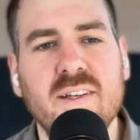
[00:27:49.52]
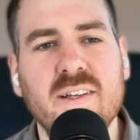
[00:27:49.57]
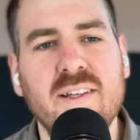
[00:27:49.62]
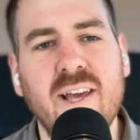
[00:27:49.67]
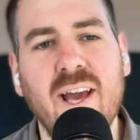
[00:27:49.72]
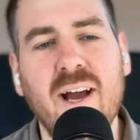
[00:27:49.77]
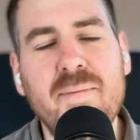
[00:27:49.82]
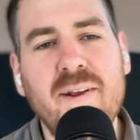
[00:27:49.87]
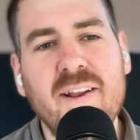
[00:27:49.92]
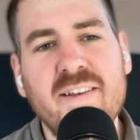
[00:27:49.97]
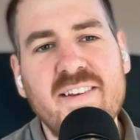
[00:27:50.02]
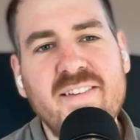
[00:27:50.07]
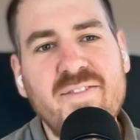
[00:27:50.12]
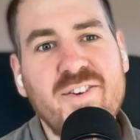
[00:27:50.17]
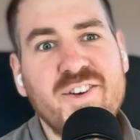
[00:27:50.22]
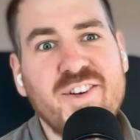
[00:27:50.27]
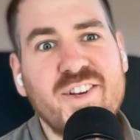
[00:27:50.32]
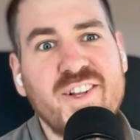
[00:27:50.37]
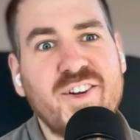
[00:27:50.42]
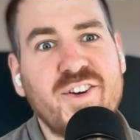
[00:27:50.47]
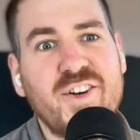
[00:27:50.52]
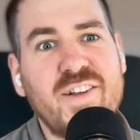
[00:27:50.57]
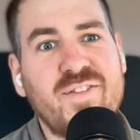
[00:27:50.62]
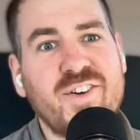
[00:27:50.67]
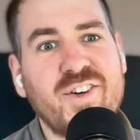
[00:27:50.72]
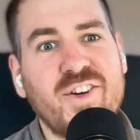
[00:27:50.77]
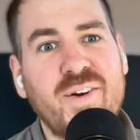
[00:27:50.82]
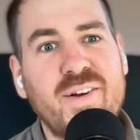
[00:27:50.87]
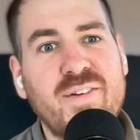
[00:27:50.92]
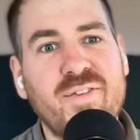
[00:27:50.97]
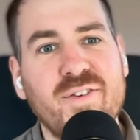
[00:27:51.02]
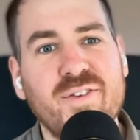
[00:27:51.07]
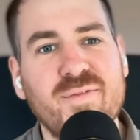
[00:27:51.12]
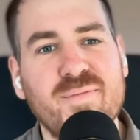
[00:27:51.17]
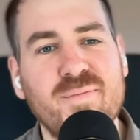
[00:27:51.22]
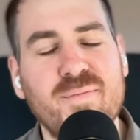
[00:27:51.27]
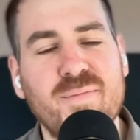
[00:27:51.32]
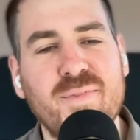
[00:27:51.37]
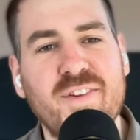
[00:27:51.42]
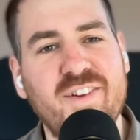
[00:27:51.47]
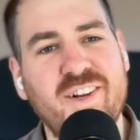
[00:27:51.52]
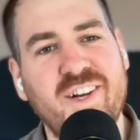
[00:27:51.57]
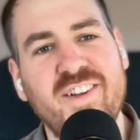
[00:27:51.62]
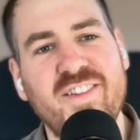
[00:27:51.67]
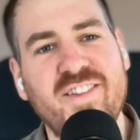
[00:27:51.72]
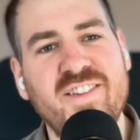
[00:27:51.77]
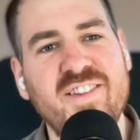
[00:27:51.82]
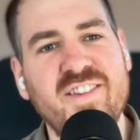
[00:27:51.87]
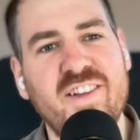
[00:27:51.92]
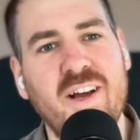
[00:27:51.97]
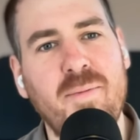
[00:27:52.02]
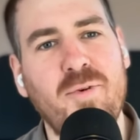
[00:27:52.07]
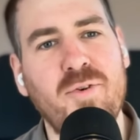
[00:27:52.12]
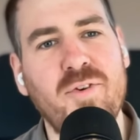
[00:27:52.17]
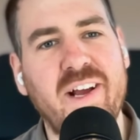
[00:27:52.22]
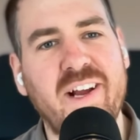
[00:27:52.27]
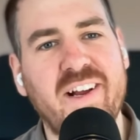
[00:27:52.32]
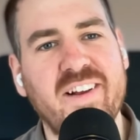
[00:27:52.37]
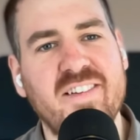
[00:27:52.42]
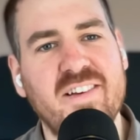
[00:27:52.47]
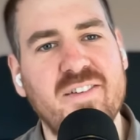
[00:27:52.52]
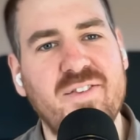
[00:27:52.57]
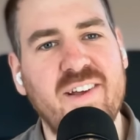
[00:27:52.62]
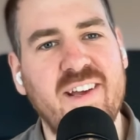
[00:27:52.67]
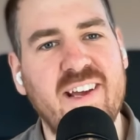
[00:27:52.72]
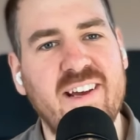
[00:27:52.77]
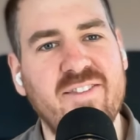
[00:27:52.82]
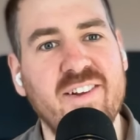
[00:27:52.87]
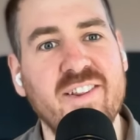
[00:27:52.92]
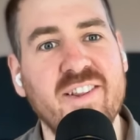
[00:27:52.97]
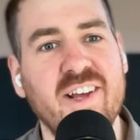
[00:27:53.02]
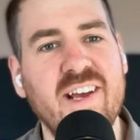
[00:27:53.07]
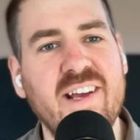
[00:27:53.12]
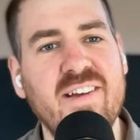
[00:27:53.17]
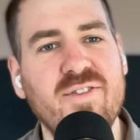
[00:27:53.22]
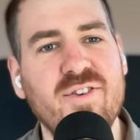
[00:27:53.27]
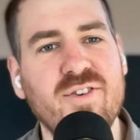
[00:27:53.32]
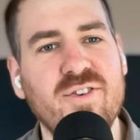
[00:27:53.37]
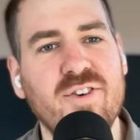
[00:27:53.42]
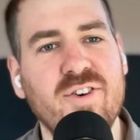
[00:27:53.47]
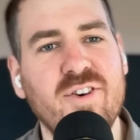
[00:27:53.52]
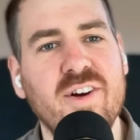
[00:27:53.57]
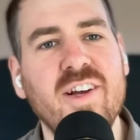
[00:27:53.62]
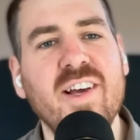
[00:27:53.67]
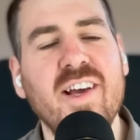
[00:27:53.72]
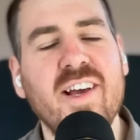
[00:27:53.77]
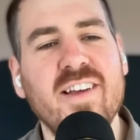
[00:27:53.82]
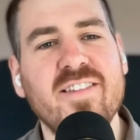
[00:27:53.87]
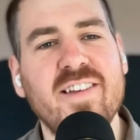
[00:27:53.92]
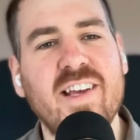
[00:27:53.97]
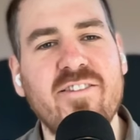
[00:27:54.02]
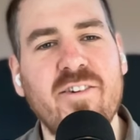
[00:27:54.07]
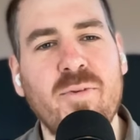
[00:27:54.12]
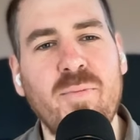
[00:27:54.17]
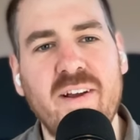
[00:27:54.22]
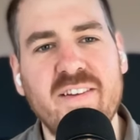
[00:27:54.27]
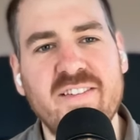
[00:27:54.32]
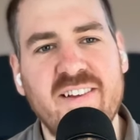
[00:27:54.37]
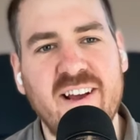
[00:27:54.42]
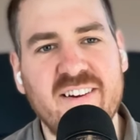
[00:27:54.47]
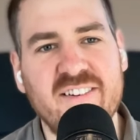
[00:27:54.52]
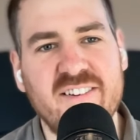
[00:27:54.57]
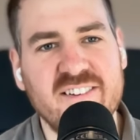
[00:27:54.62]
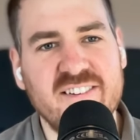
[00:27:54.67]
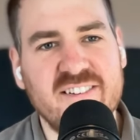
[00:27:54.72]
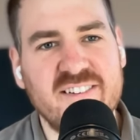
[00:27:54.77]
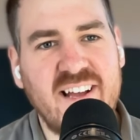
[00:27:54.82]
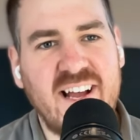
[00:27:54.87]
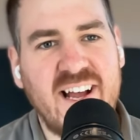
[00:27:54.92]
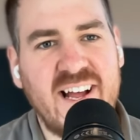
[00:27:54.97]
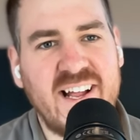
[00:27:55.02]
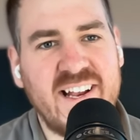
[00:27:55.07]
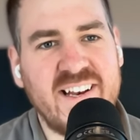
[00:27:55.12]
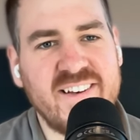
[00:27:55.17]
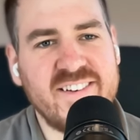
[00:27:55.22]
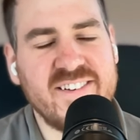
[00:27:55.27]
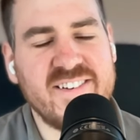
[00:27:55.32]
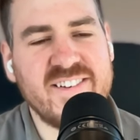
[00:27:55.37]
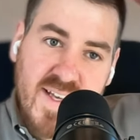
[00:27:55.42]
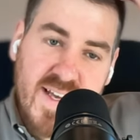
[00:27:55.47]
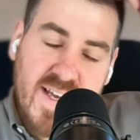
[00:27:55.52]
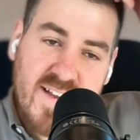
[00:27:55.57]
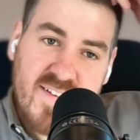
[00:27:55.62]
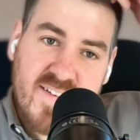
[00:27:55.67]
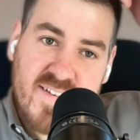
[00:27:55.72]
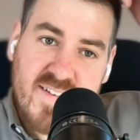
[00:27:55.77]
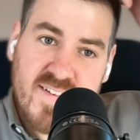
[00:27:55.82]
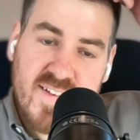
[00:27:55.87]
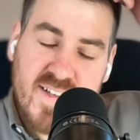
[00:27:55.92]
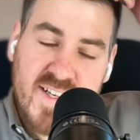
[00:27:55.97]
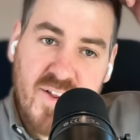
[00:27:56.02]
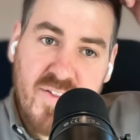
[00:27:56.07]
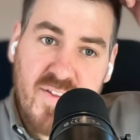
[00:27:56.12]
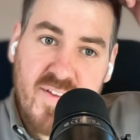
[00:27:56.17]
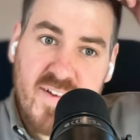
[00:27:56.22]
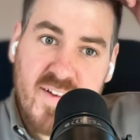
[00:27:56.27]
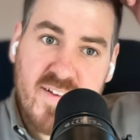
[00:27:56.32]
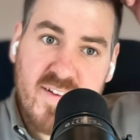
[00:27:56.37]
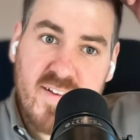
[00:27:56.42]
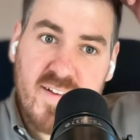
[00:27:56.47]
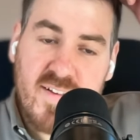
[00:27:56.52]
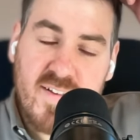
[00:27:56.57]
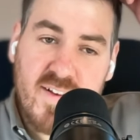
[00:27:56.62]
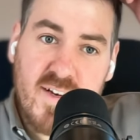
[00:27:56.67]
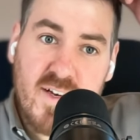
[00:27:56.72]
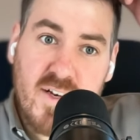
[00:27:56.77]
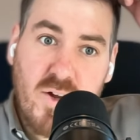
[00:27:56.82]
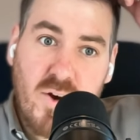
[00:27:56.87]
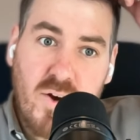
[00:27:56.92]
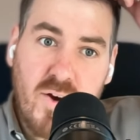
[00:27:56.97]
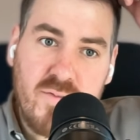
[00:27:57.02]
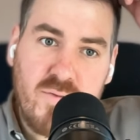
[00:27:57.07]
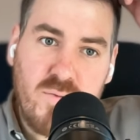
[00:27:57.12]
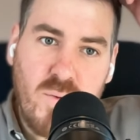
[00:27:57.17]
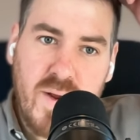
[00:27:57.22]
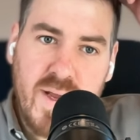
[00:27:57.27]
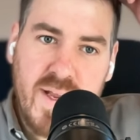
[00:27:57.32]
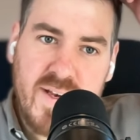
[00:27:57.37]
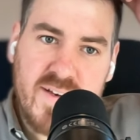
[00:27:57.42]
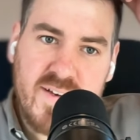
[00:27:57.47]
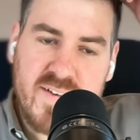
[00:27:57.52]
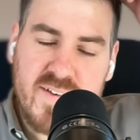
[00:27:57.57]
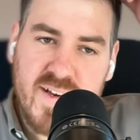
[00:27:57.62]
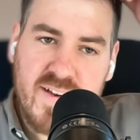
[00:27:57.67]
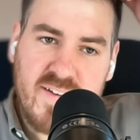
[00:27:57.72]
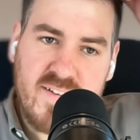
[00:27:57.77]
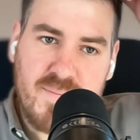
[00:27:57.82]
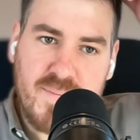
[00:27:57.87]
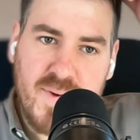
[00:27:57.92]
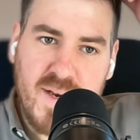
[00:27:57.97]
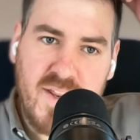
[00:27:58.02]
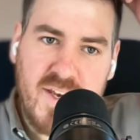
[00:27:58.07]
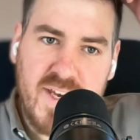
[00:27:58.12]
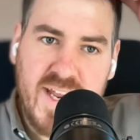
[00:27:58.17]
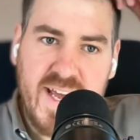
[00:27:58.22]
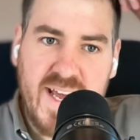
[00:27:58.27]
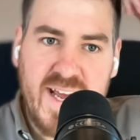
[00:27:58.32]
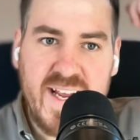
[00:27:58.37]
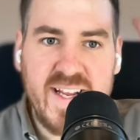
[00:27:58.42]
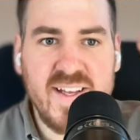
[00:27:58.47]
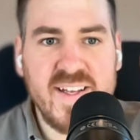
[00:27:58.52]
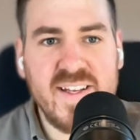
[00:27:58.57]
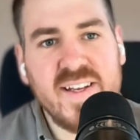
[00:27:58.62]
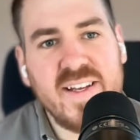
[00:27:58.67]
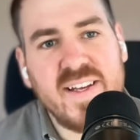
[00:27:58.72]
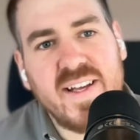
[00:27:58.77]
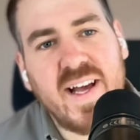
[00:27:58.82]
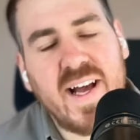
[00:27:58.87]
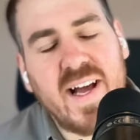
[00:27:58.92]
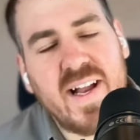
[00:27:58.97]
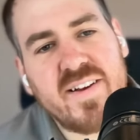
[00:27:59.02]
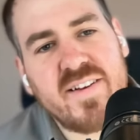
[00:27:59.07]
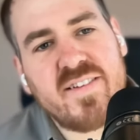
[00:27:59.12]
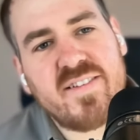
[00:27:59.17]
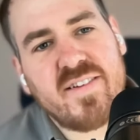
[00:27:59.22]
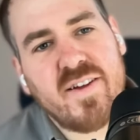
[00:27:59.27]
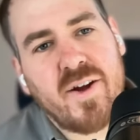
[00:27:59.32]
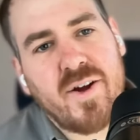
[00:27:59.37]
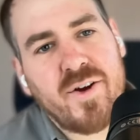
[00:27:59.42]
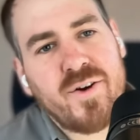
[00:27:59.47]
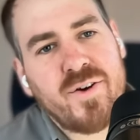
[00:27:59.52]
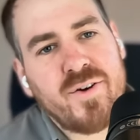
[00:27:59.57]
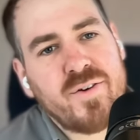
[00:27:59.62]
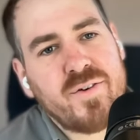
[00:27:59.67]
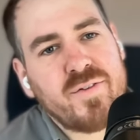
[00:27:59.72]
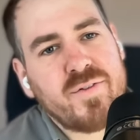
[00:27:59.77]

Yeah, I mean, there's like a double negative here. And if you're, say you're in West Texas and it's, you know, there's a lot of wind and it's the middle of the day. And so